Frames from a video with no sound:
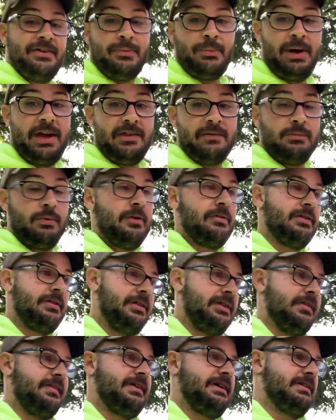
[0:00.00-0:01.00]
weighs more than
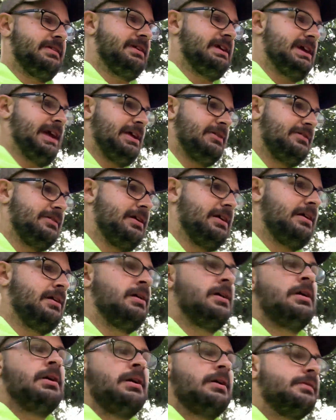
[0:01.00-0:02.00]
the ZT HD.
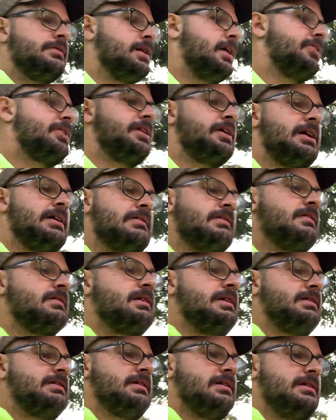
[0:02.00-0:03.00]
Nothing against the
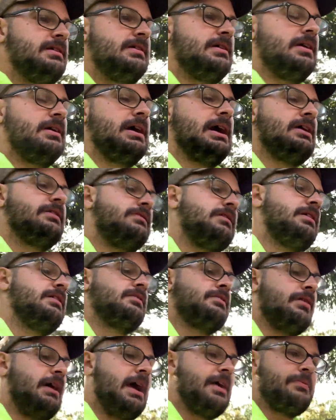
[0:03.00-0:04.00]
ZT HD's
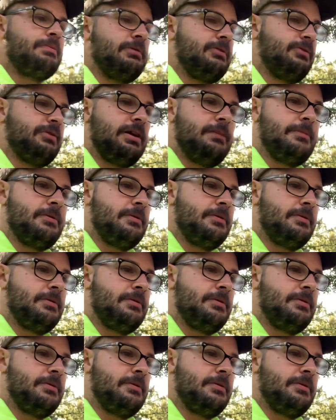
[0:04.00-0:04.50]
craftsmanship or